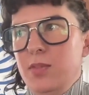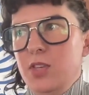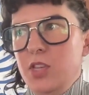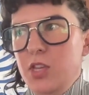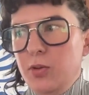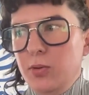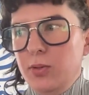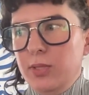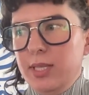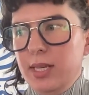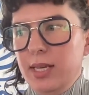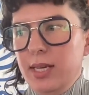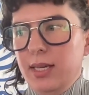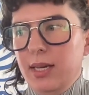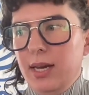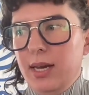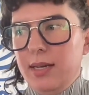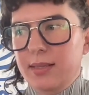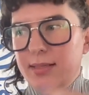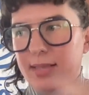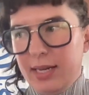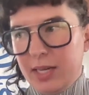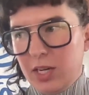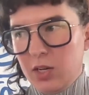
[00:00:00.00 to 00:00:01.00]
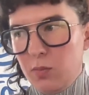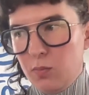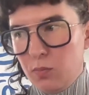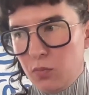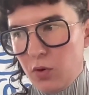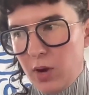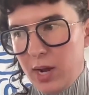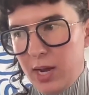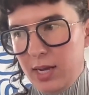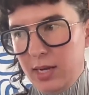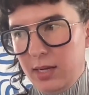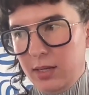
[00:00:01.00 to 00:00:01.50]
using a second
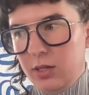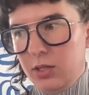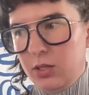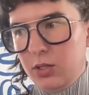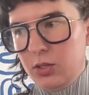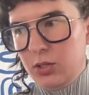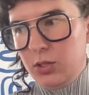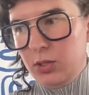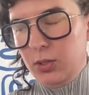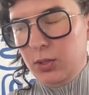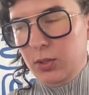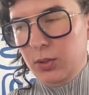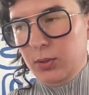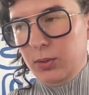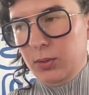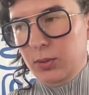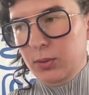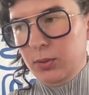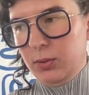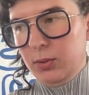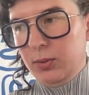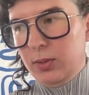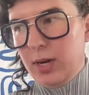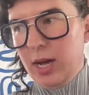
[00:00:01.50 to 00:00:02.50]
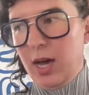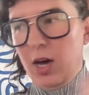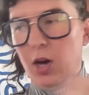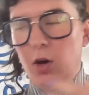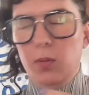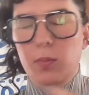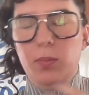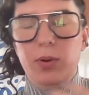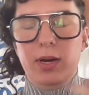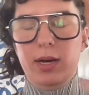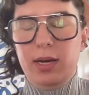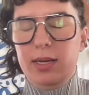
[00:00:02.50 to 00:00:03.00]
brain to
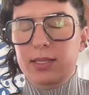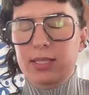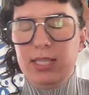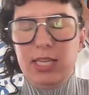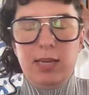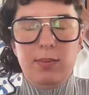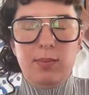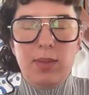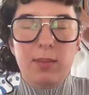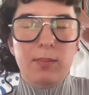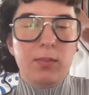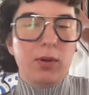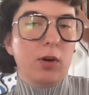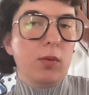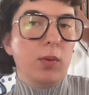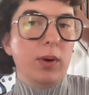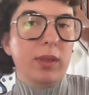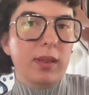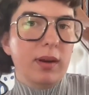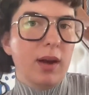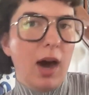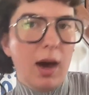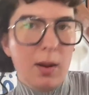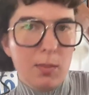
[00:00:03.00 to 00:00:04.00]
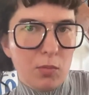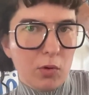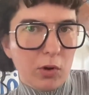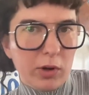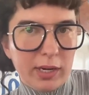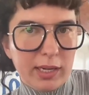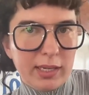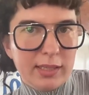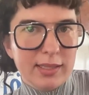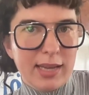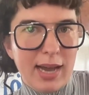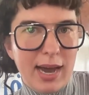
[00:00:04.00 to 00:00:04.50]
help a team member with an
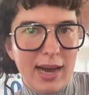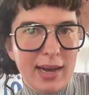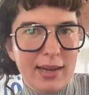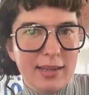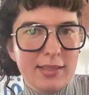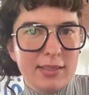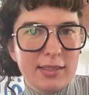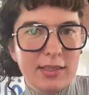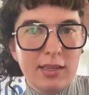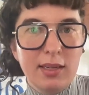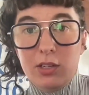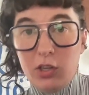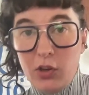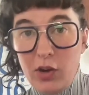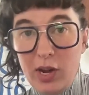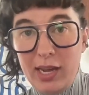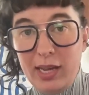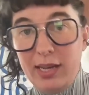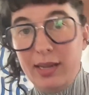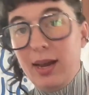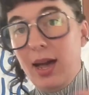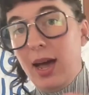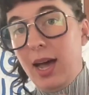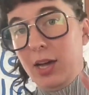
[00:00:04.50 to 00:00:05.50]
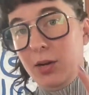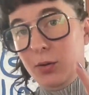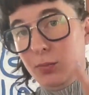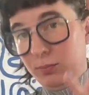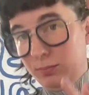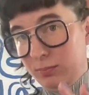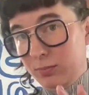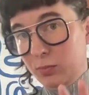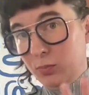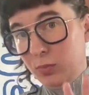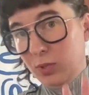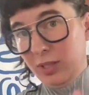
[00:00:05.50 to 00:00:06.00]
onboarding task, great. I
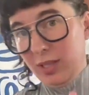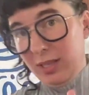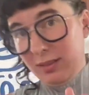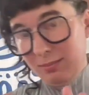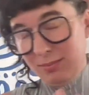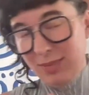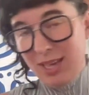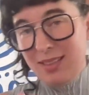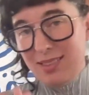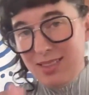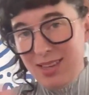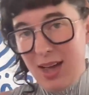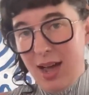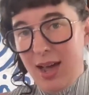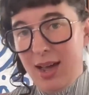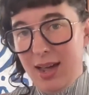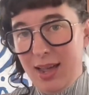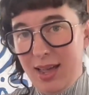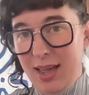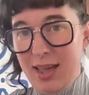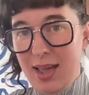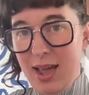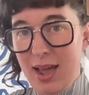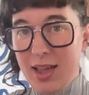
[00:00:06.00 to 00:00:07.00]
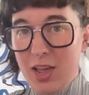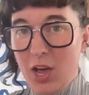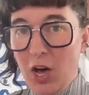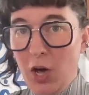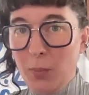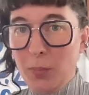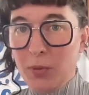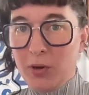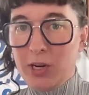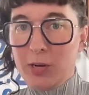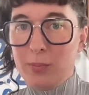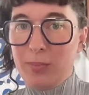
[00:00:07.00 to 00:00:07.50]
will let the AI
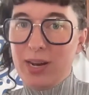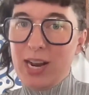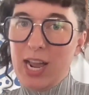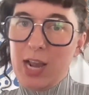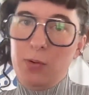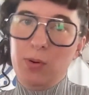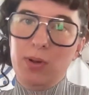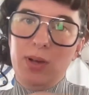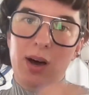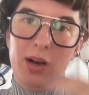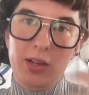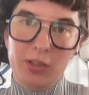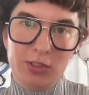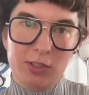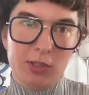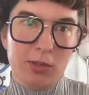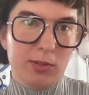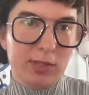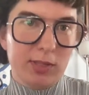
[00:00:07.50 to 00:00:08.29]
help her, but I will also